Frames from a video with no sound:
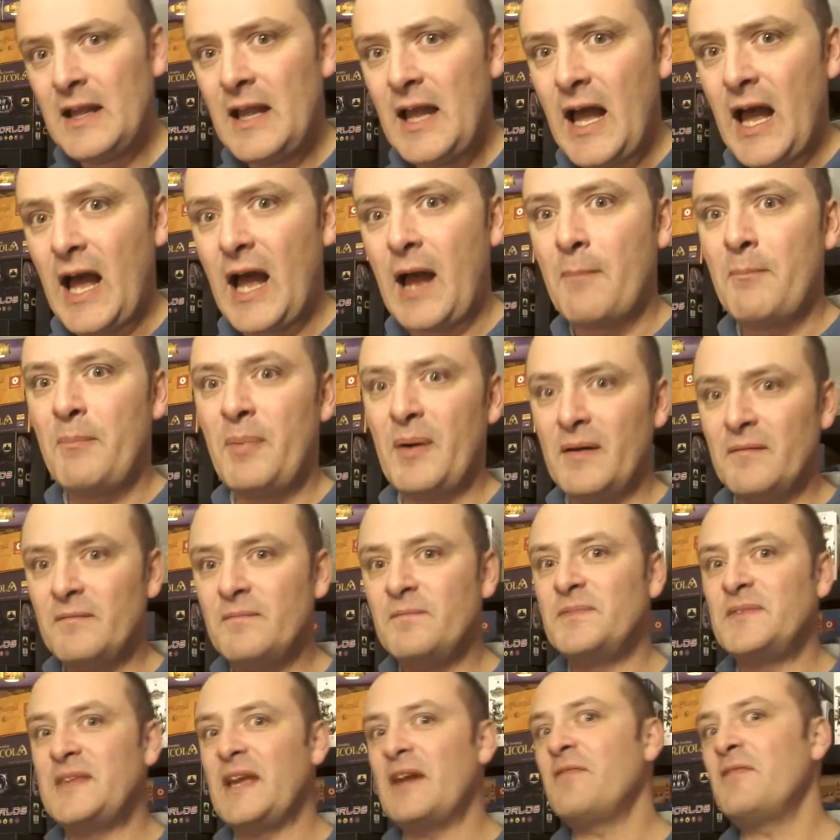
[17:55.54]
Uh,
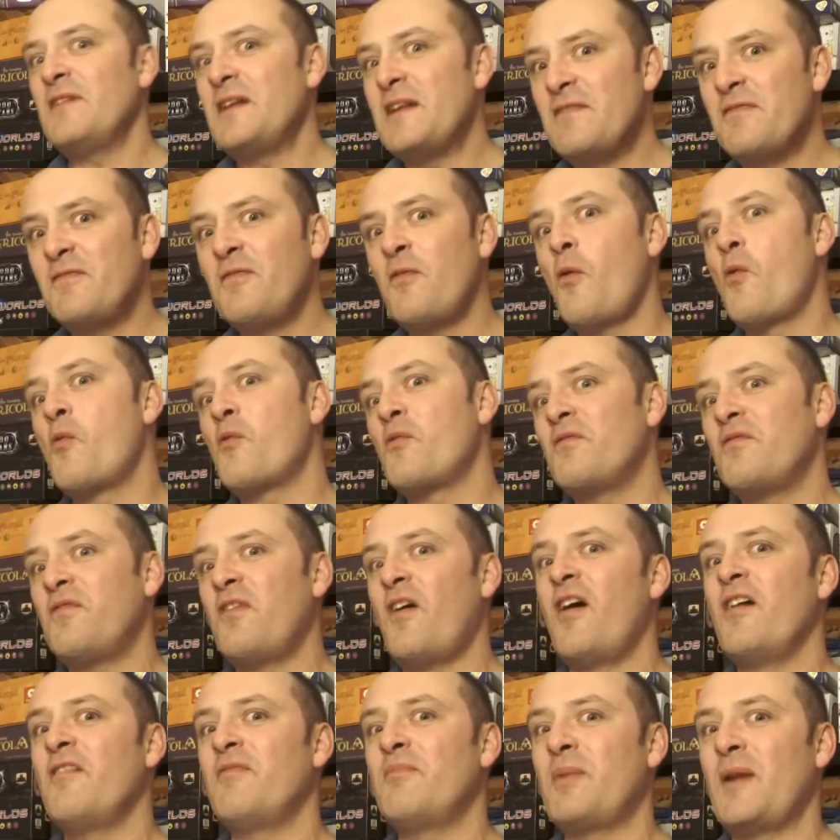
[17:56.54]
but definitely four and
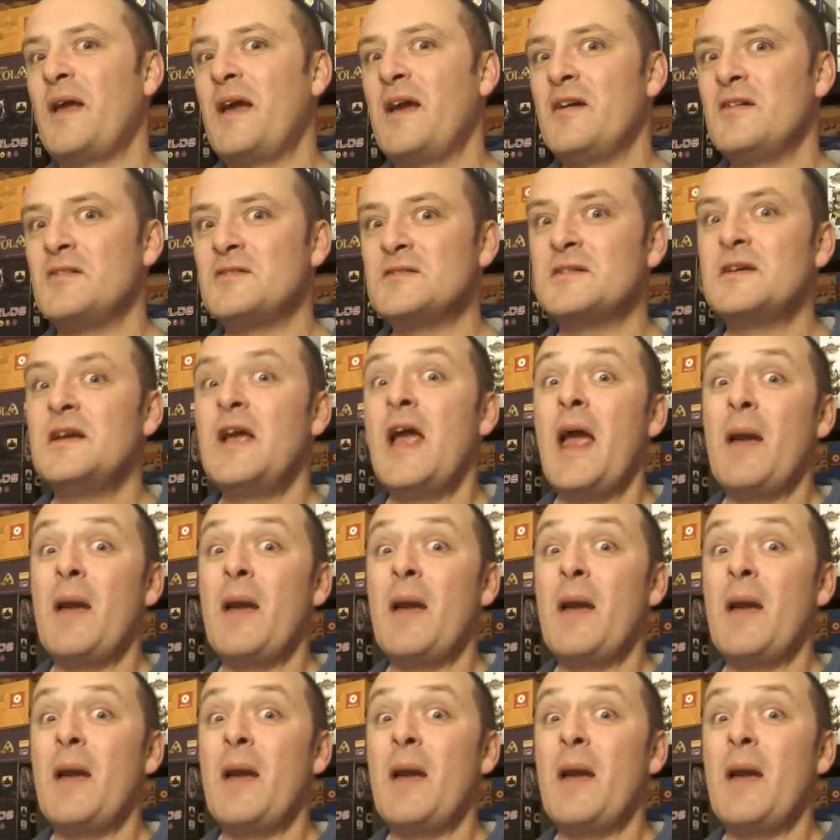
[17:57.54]
five players